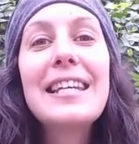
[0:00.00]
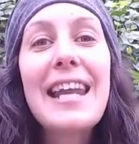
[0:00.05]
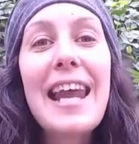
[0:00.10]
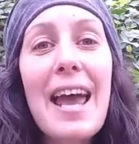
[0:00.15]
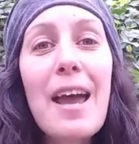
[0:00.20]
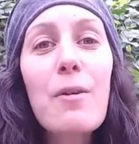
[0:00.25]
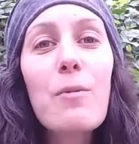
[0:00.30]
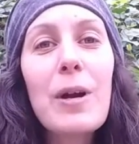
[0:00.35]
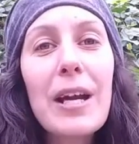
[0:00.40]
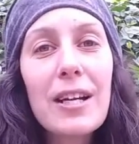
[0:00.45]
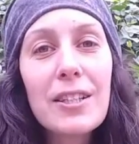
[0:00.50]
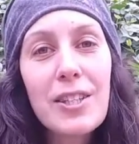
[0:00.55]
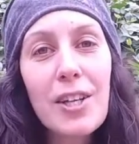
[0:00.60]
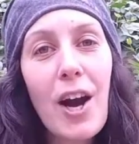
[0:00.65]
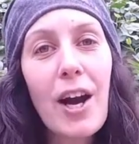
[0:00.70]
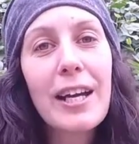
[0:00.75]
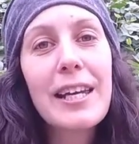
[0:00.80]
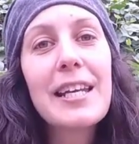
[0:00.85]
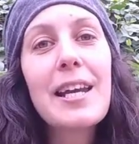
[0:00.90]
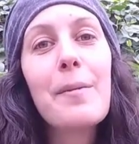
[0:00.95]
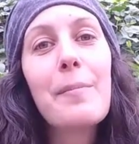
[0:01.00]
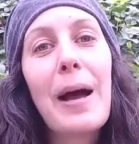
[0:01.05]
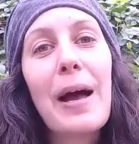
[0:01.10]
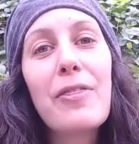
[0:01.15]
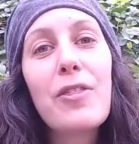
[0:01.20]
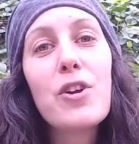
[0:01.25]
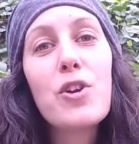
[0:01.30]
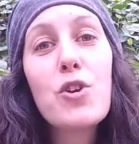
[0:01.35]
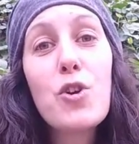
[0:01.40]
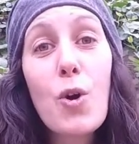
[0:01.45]
Today we are talking
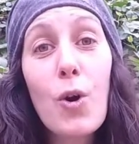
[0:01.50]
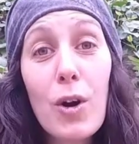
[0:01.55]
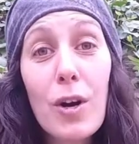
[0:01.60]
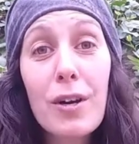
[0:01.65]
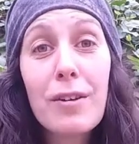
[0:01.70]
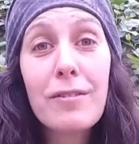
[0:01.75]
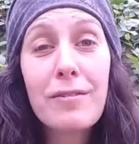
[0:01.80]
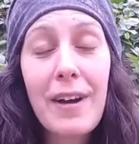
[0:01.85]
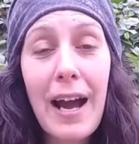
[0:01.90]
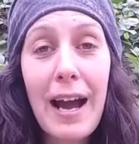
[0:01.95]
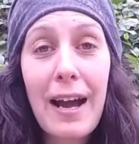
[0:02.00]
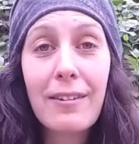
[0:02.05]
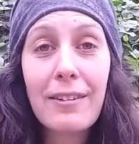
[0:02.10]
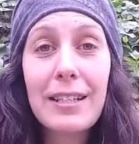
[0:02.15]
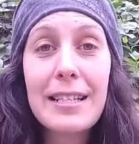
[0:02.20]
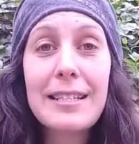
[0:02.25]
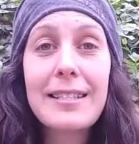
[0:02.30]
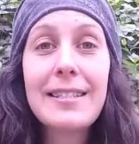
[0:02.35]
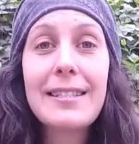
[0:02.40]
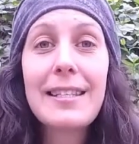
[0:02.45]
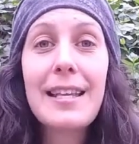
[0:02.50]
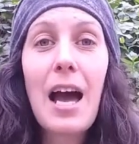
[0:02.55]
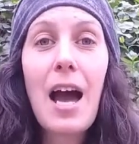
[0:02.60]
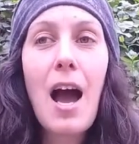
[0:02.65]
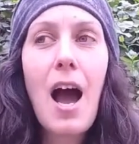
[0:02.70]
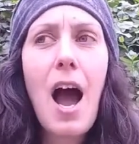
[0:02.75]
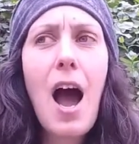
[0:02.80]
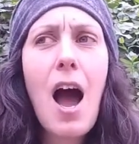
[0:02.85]
about the norovirus.